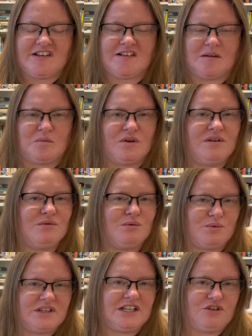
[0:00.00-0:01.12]
some
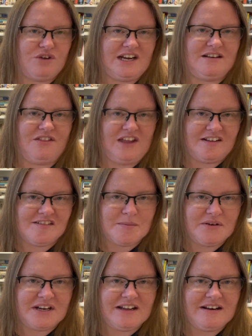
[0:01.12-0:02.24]
really great things
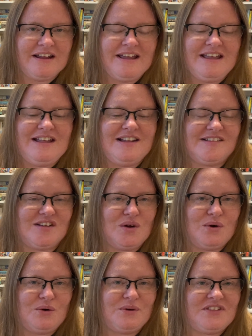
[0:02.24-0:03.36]
about it.
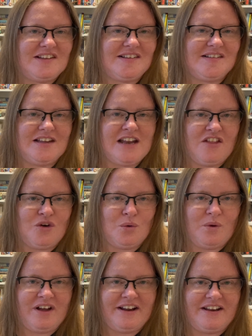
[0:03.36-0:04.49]
So this is another
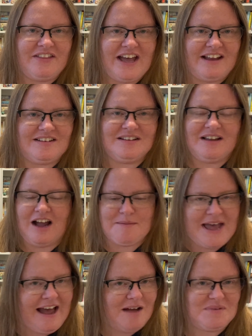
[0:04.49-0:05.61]
one that I'm
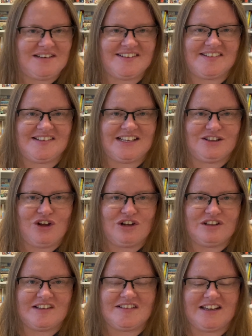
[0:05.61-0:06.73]
happy to see it
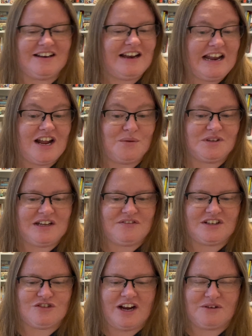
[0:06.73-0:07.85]
longlisted and I will
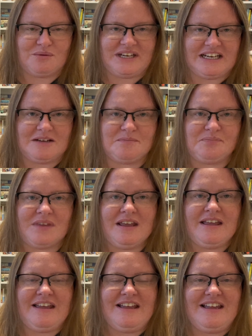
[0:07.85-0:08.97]
definitely try and read it.
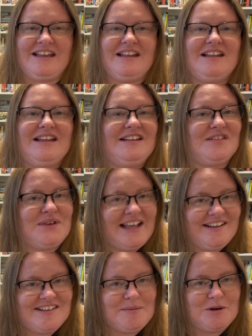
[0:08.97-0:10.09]
So
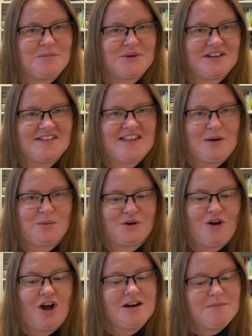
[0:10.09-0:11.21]
next up are books that
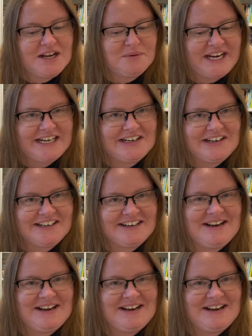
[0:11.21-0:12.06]
were on my radar,